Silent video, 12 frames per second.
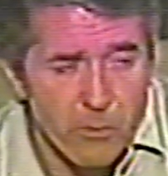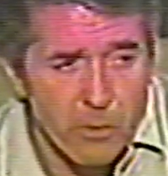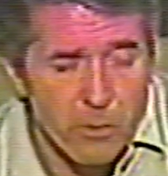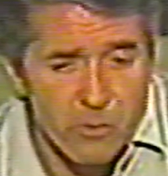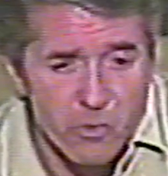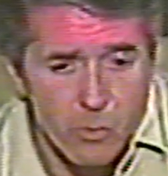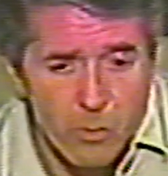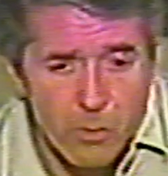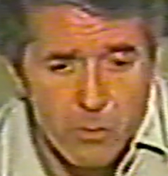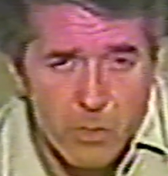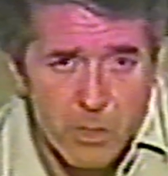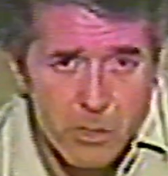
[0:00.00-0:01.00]
You're going to show
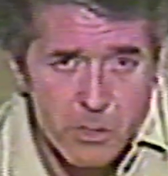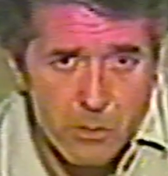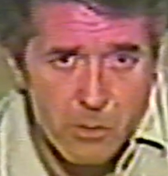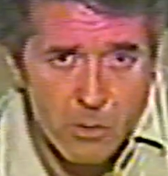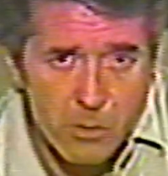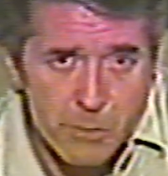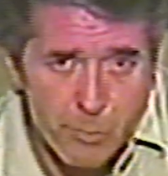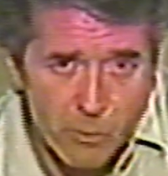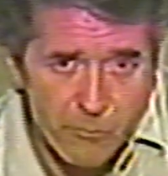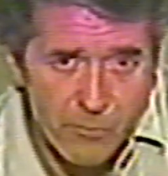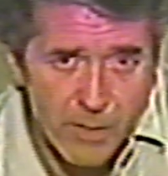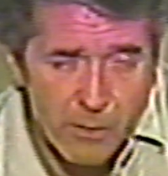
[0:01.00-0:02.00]
the judge the dog's
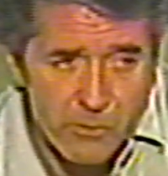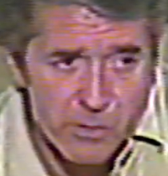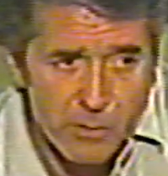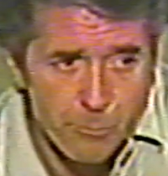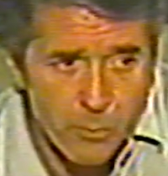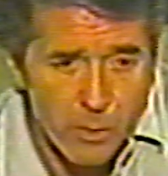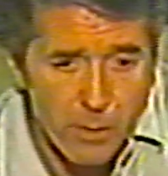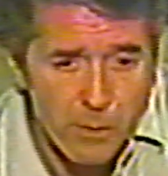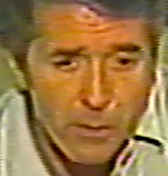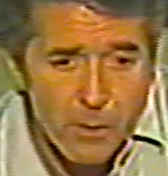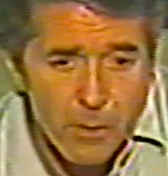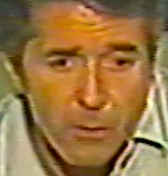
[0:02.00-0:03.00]
profile at some
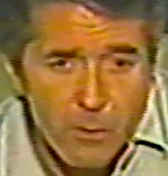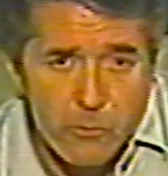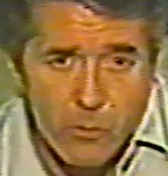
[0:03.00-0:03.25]
point.